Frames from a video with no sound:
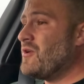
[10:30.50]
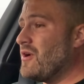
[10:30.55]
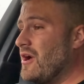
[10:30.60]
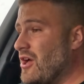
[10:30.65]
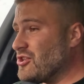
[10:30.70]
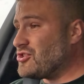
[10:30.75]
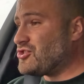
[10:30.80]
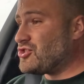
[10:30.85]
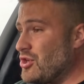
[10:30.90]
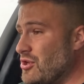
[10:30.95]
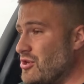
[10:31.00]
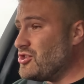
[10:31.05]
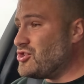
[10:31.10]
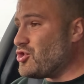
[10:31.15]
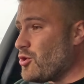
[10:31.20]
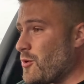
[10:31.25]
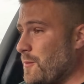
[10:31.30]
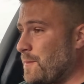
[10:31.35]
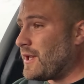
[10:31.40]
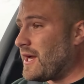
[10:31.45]
as soon as
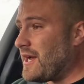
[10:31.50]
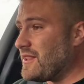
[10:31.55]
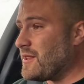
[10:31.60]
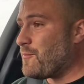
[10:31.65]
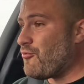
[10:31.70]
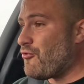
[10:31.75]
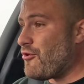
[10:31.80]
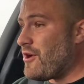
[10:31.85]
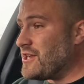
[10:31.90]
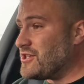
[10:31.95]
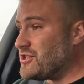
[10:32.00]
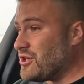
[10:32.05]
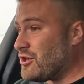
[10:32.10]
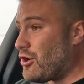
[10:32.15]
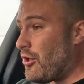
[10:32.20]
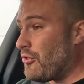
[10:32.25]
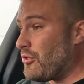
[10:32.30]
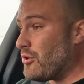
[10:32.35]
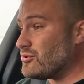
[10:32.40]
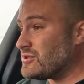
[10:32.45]
you apply the brakes, you've
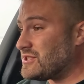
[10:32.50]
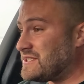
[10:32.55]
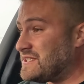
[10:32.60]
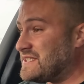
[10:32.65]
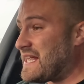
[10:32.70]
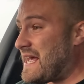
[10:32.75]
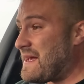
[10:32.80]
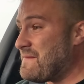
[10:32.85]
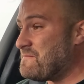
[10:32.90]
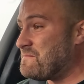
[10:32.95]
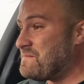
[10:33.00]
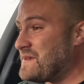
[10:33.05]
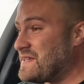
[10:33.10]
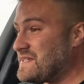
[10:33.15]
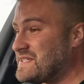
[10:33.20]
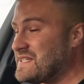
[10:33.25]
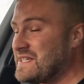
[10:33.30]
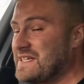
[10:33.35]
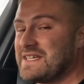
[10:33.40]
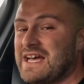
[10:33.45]
got those 10
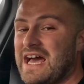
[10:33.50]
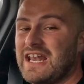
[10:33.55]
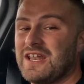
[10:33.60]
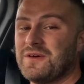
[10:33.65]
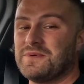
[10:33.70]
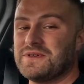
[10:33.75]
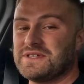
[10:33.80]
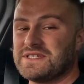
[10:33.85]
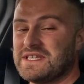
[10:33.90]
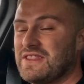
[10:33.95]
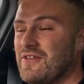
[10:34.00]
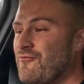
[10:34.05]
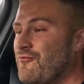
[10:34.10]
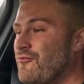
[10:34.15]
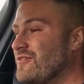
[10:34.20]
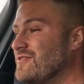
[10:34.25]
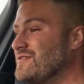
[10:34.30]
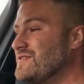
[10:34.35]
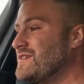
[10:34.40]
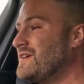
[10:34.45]
piston calipers in the
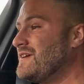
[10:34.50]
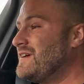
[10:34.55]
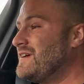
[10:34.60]
front,